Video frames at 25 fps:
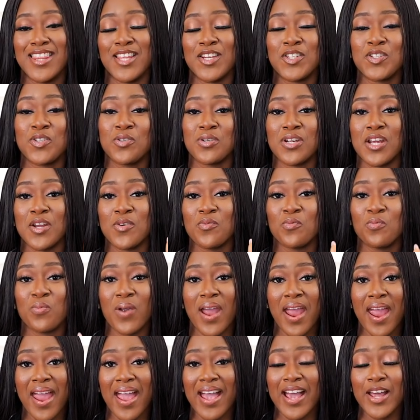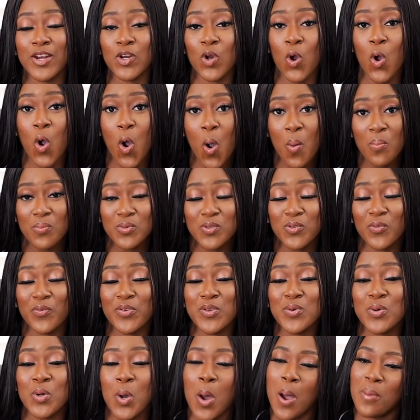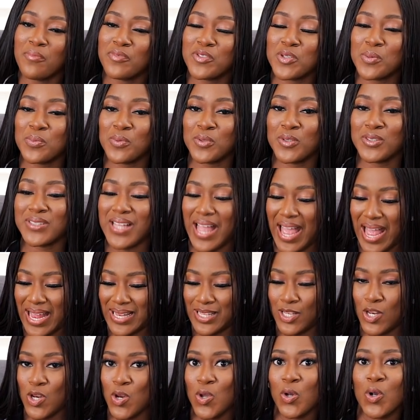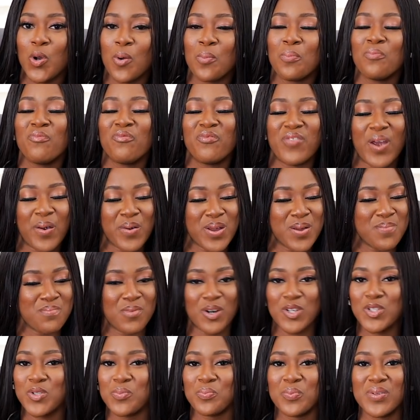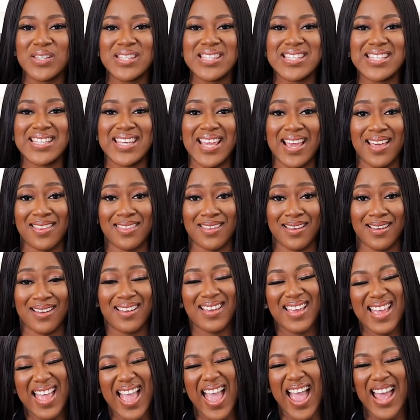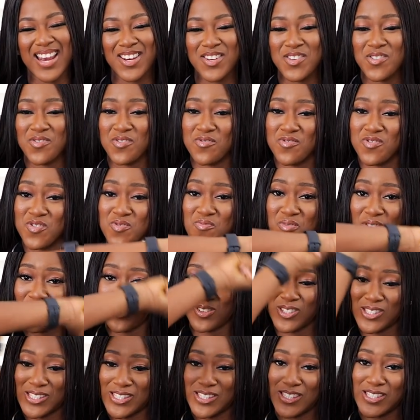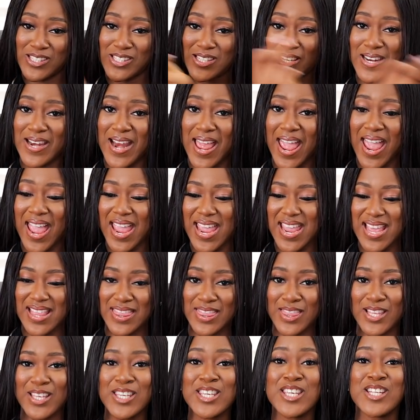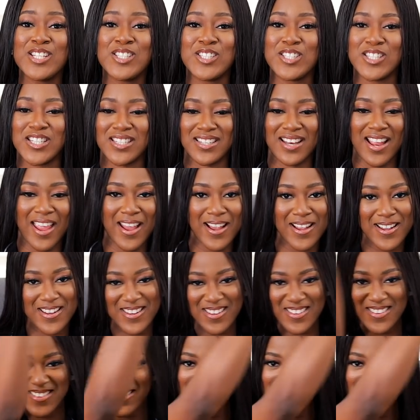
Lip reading: that you can wear at home to feel comfortable and look very much put together. And you want to slay in the kitchen, like.